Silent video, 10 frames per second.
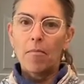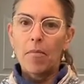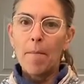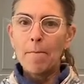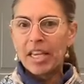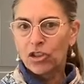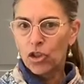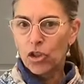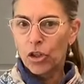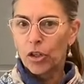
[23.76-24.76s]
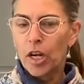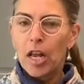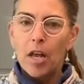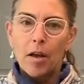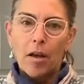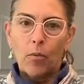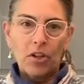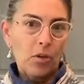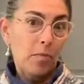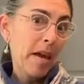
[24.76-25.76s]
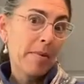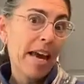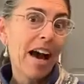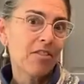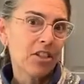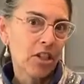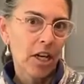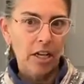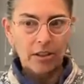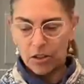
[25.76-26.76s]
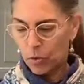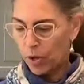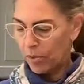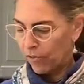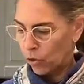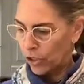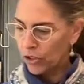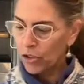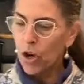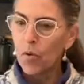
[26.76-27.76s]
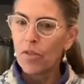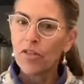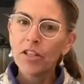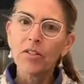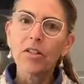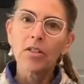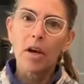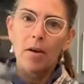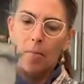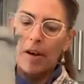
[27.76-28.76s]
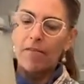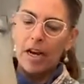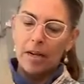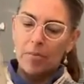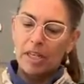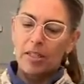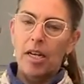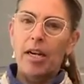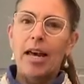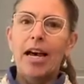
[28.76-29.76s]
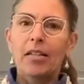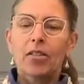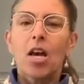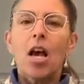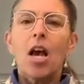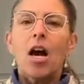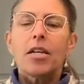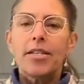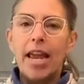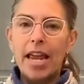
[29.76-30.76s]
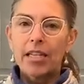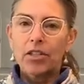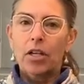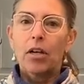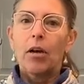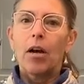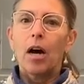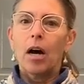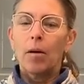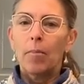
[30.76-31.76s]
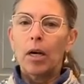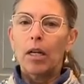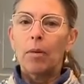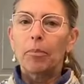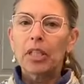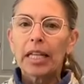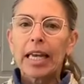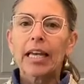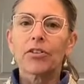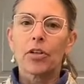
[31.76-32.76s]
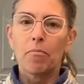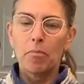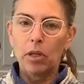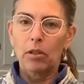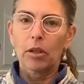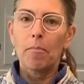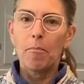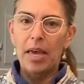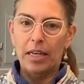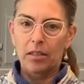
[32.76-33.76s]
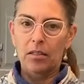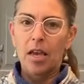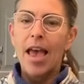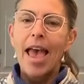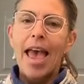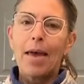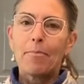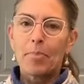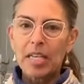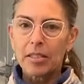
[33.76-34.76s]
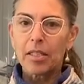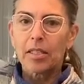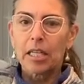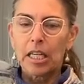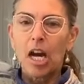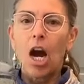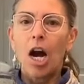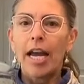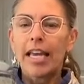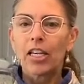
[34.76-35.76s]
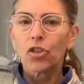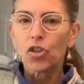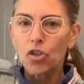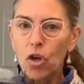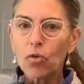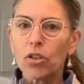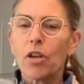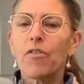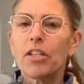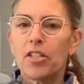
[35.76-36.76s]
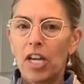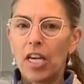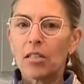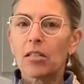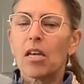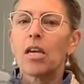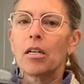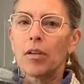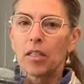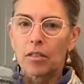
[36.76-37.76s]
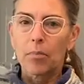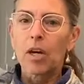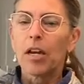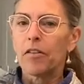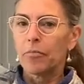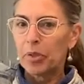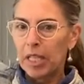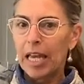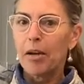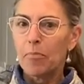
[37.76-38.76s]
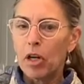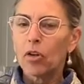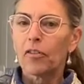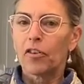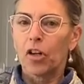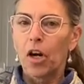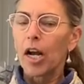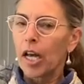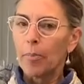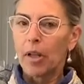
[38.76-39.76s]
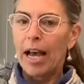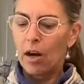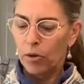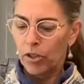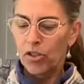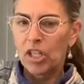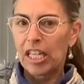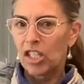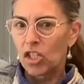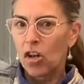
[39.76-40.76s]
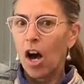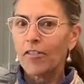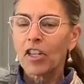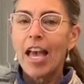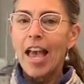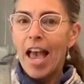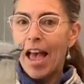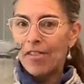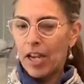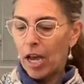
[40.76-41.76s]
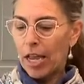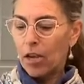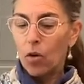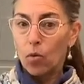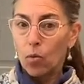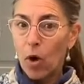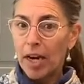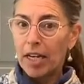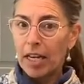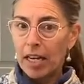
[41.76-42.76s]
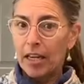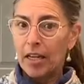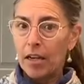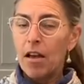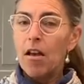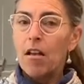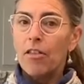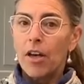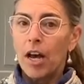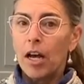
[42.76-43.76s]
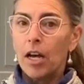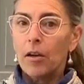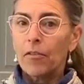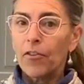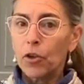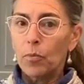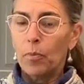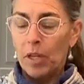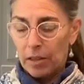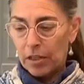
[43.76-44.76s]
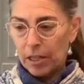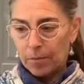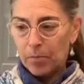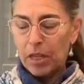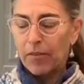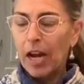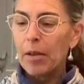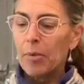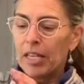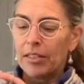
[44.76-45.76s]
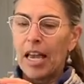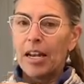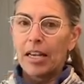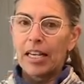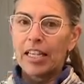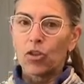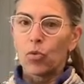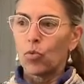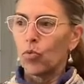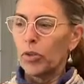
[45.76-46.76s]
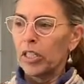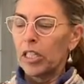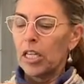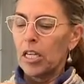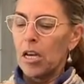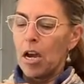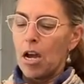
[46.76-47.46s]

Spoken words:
mixture when you maybe haven't done it this way before. So this is my Vitamix, and it has date plant milk mix. And basically I soaked the dates in some kind of plant milk for a couple hours to get soft, and then I run it in the food, in the Vitamix, and it gets really